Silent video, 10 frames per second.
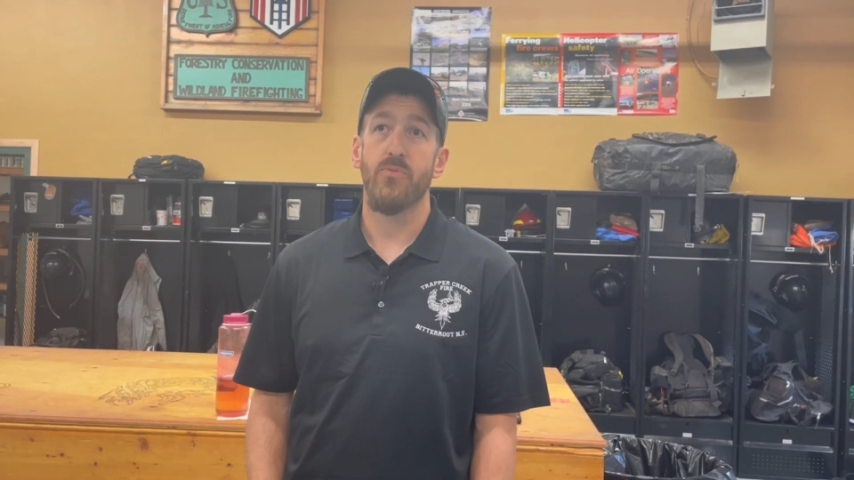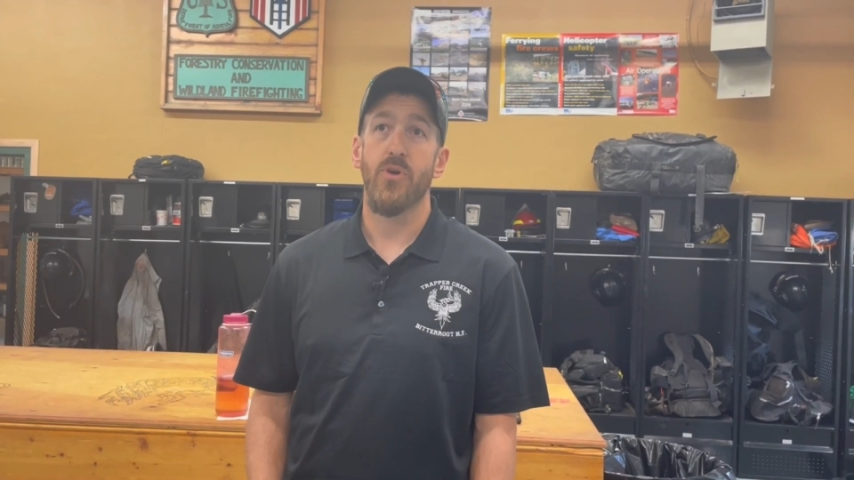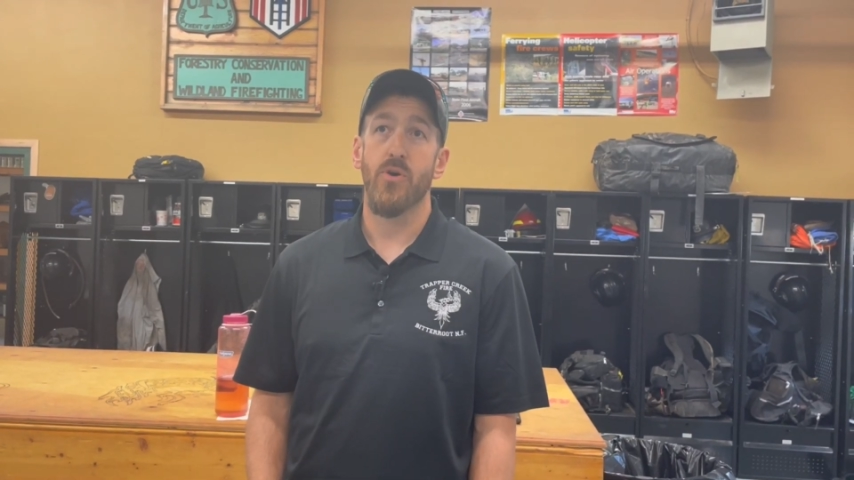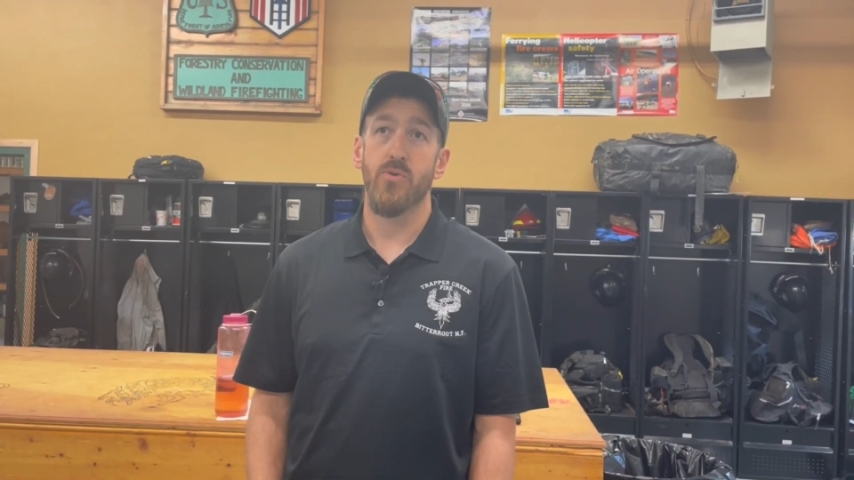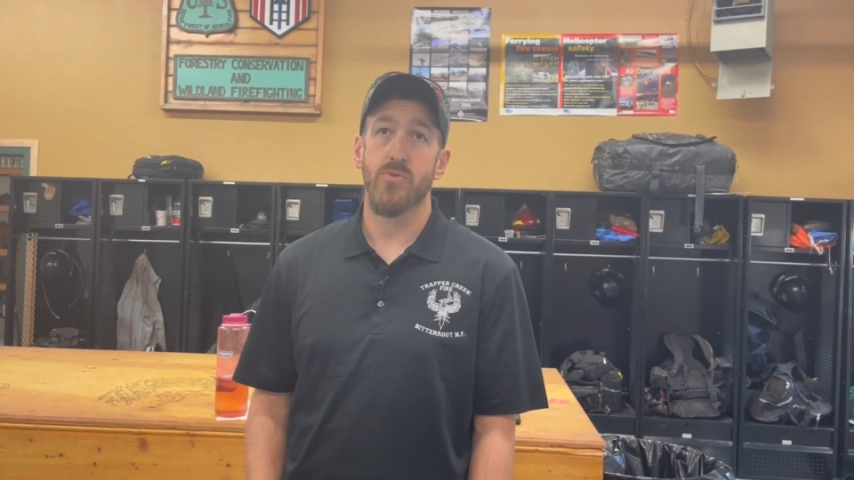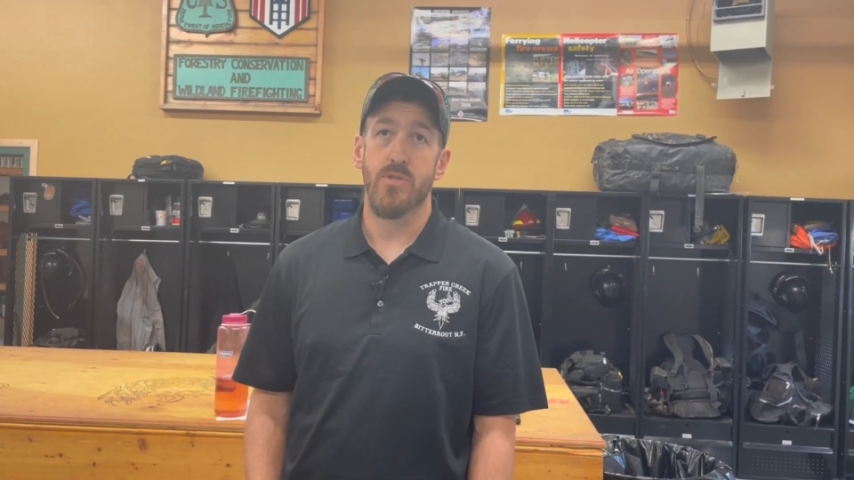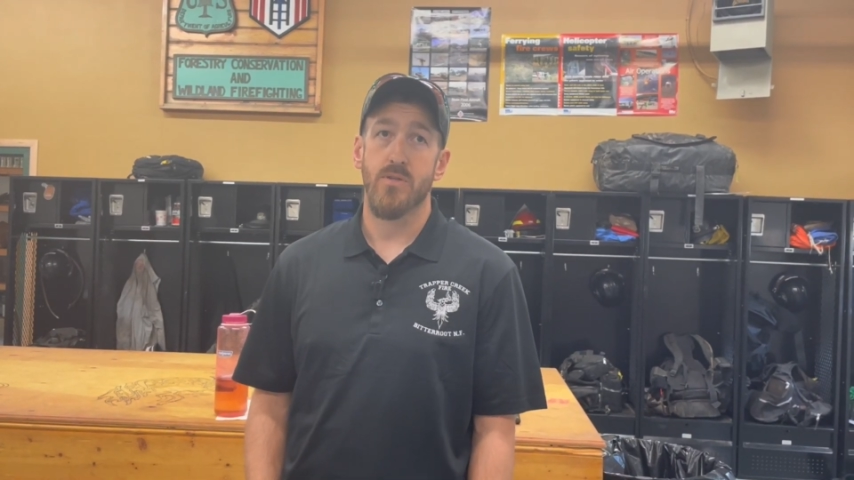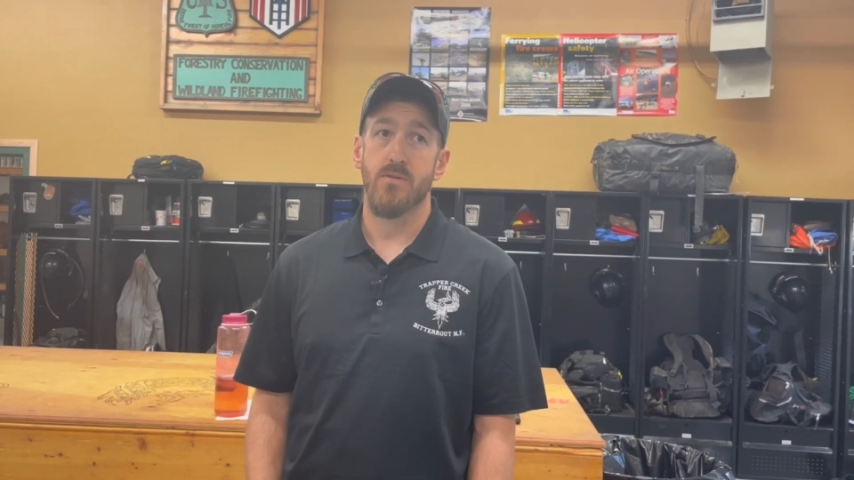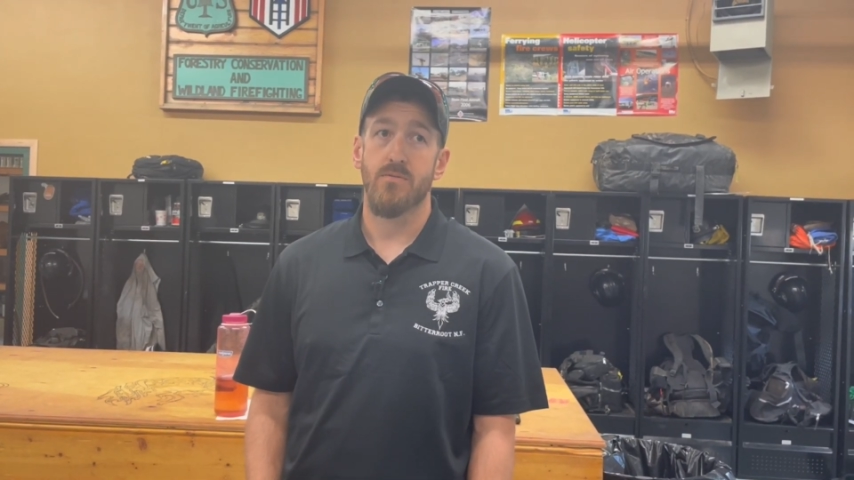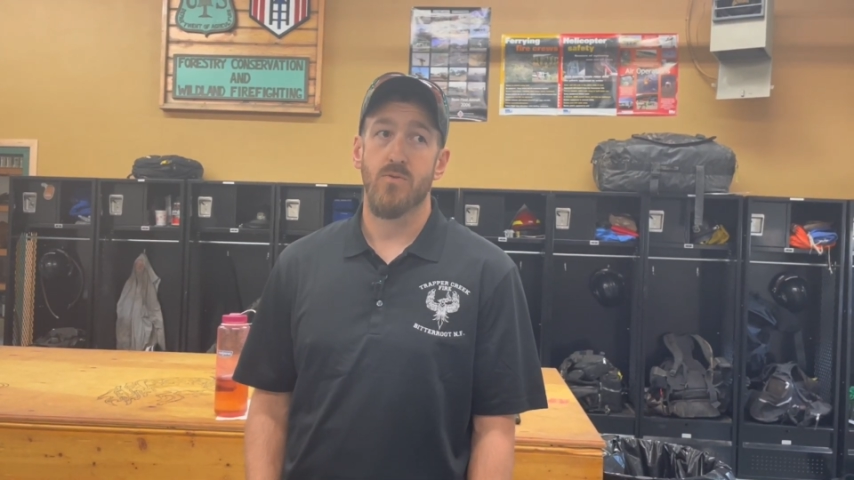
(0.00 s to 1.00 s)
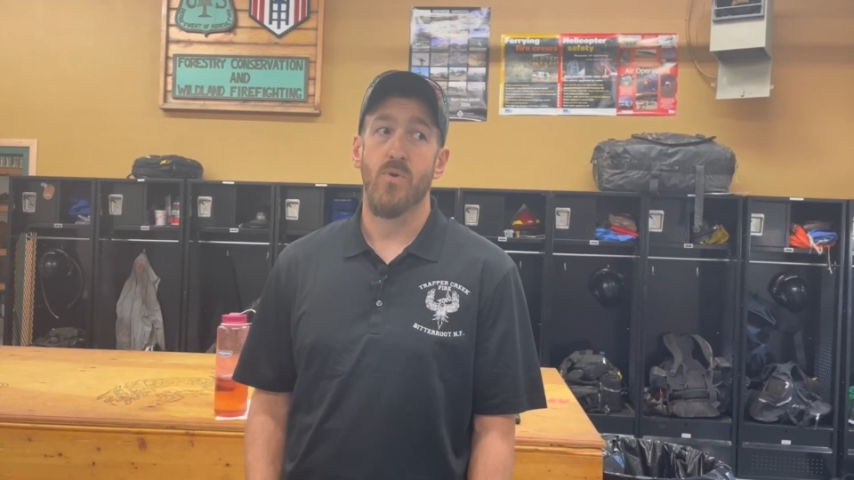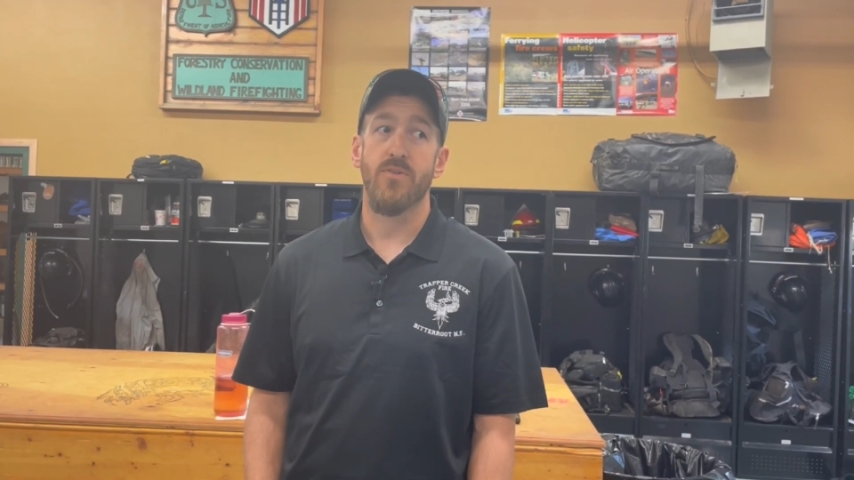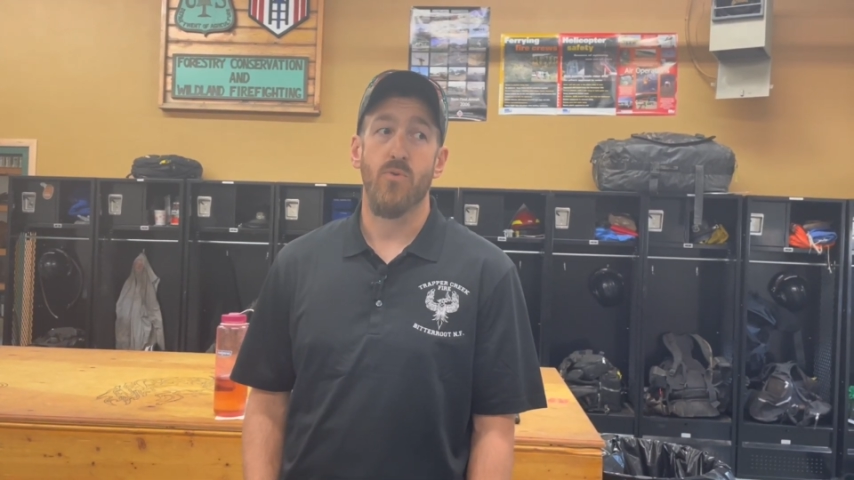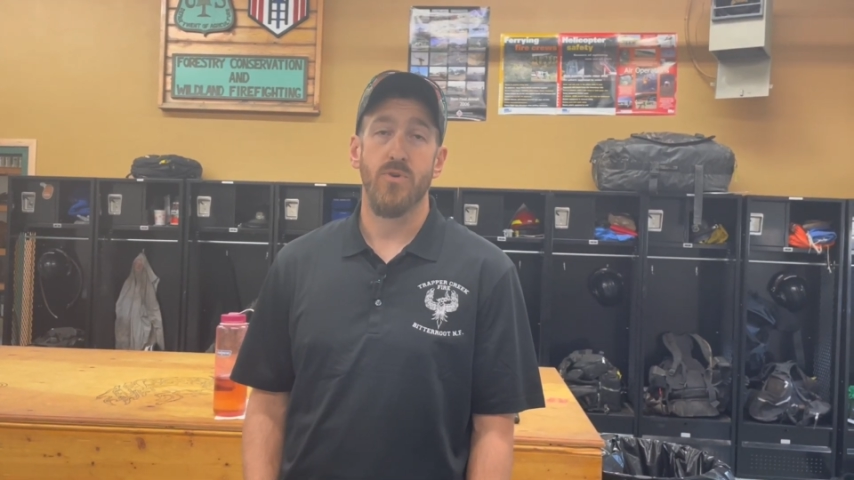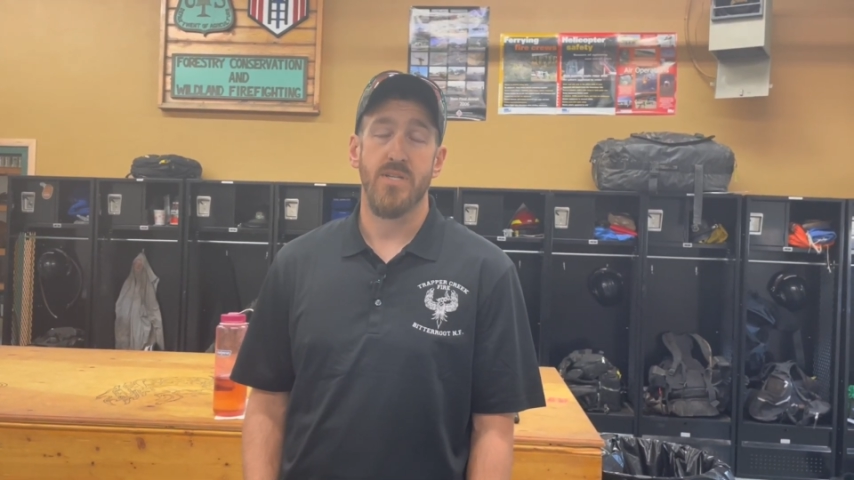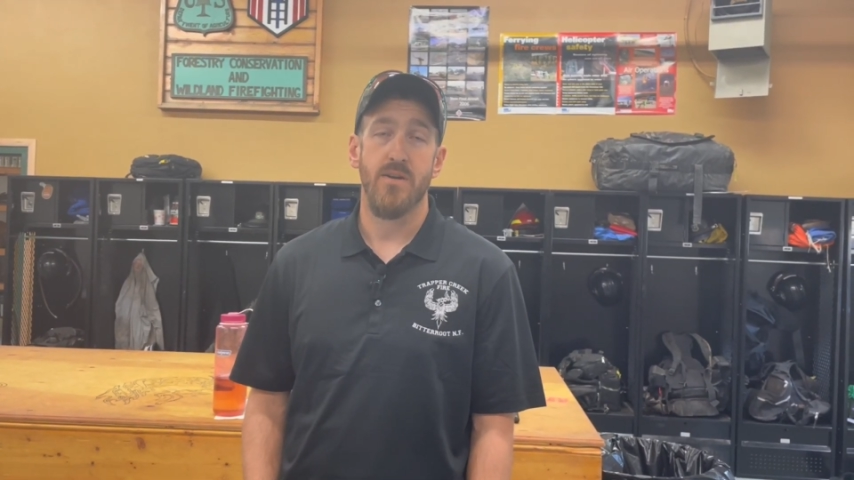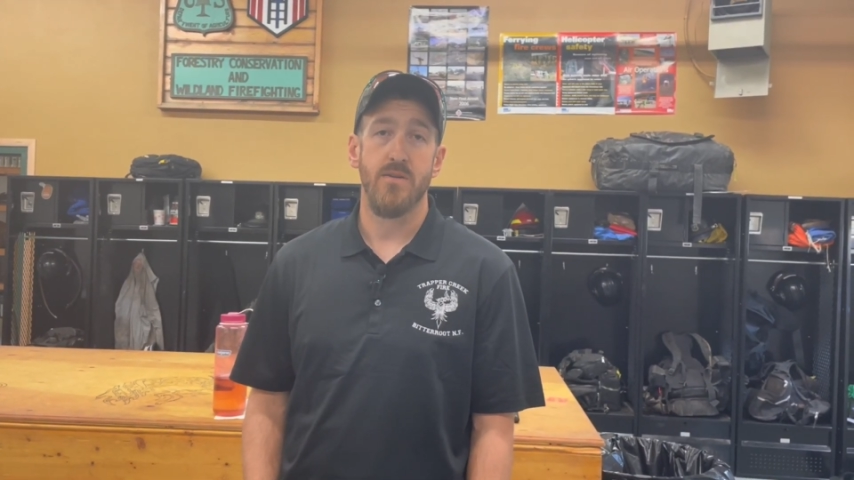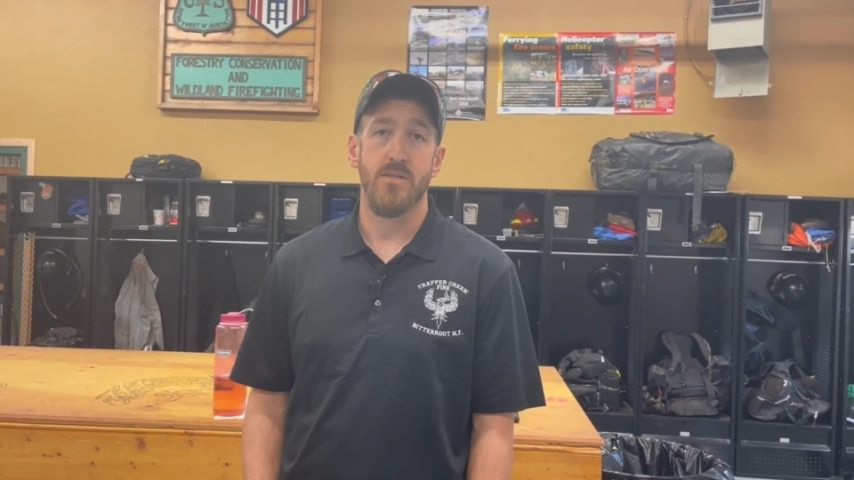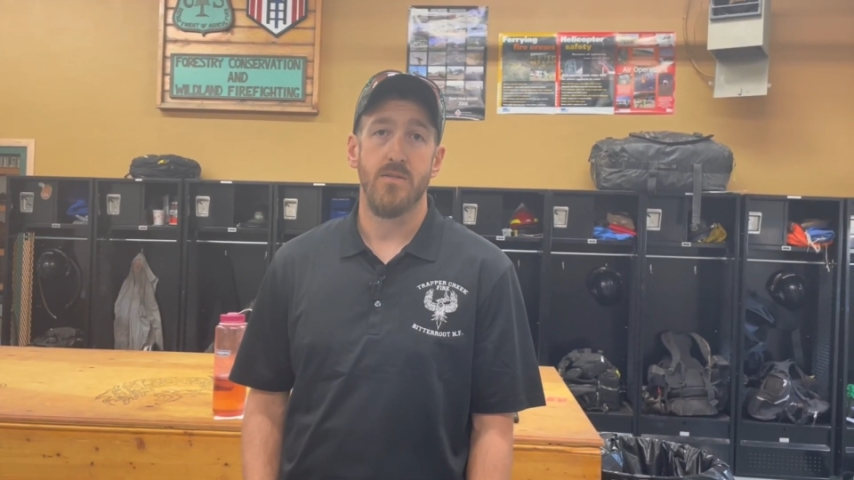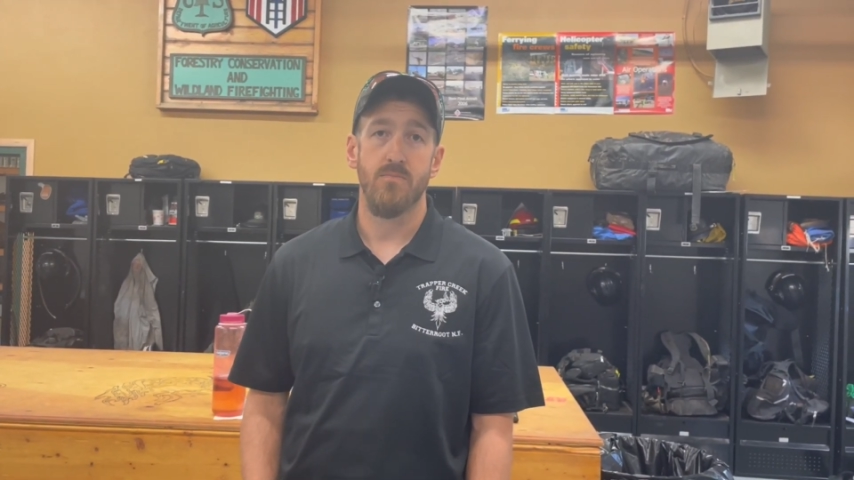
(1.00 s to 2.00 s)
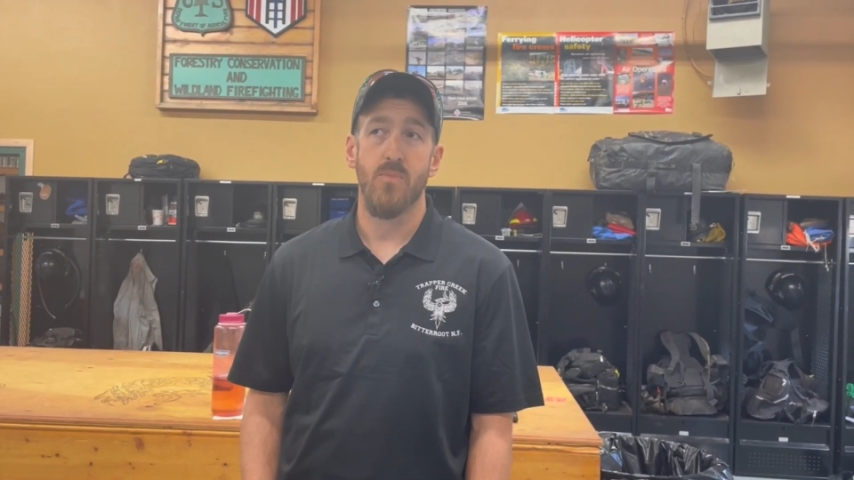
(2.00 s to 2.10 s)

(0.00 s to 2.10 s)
Those 24 centers,